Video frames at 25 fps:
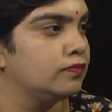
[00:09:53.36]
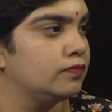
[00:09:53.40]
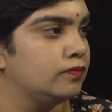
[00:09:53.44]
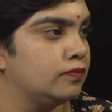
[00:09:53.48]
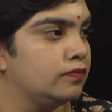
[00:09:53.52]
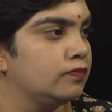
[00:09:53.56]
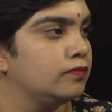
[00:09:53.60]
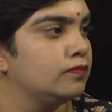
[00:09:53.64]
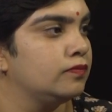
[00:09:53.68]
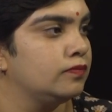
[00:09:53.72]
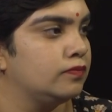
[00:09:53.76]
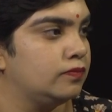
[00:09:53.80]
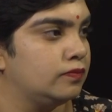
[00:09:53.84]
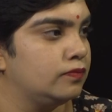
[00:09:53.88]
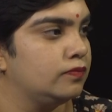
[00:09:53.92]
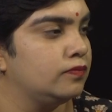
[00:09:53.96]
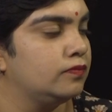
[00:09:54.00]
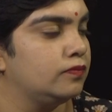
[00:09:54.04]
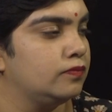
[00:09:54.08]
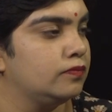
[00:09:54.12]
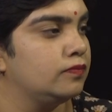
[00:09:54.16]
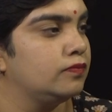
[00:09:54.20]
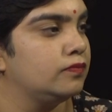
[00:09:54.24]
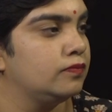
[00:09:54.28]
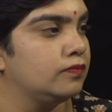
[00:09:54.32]
to happen. You see,
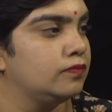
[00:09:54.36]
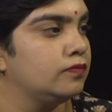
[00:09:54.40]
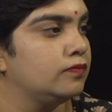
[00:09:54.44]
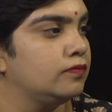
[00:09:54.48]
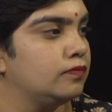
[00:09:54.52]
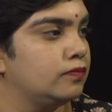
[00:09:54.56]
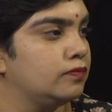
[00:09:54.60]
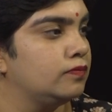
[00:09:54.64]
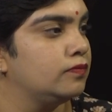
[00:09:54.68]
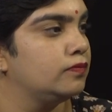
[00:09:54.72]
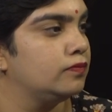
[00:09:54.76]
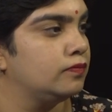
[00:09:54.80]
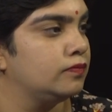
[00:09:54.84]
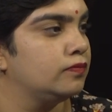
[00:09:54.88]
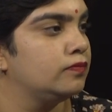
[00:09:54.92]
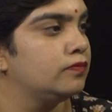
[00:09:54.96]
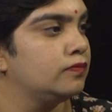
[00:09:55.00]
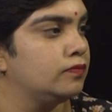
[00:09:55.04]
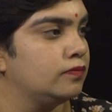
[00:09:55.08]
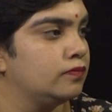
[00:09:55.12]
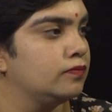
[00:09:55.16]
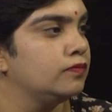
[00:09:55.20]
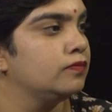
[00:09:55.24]
because there is a border,